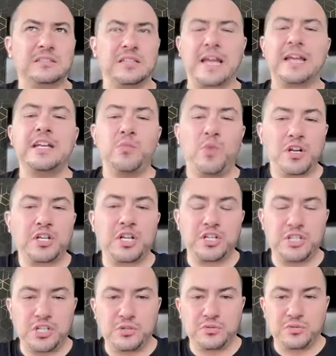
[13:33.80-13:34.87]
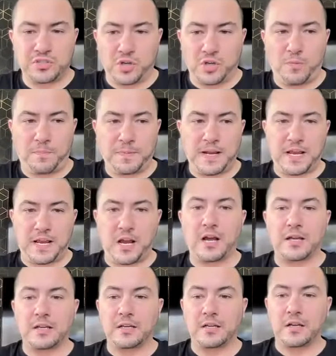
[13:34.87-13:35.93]
like anyone could use
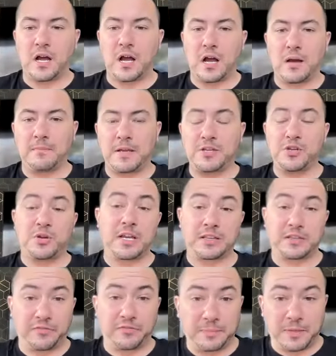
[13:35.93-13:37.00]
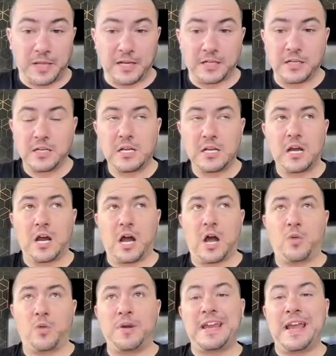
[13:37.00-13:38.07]
OpenAI, and you could get the free plan.
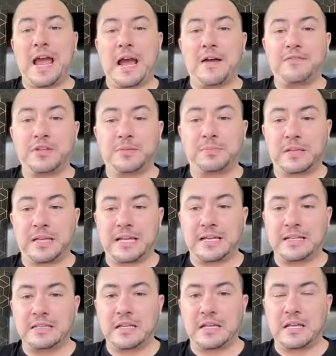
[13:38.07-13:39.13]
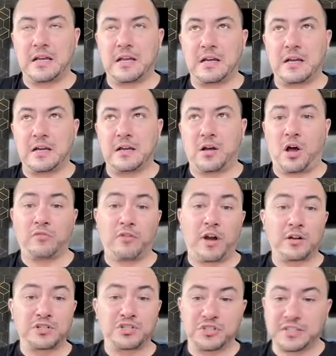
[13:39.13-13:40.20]
We have the plan on
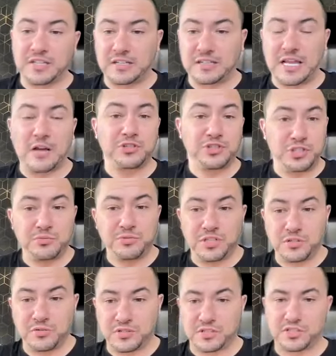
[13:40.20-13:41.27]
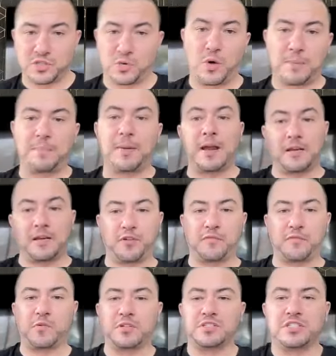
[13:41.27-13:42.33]
Rhino Street that allows you to use it. So we're paying for
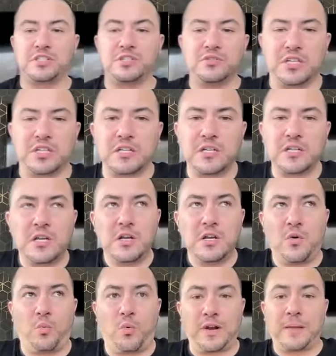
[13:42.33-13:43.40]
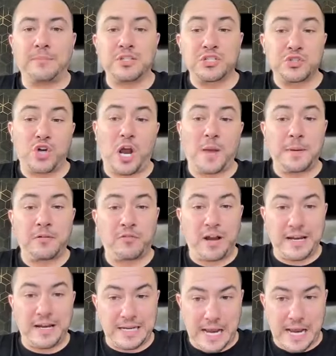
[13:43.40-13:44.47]
everyone to use it. What I'm describing
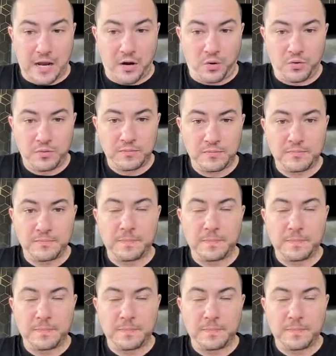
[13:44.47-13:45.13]
right now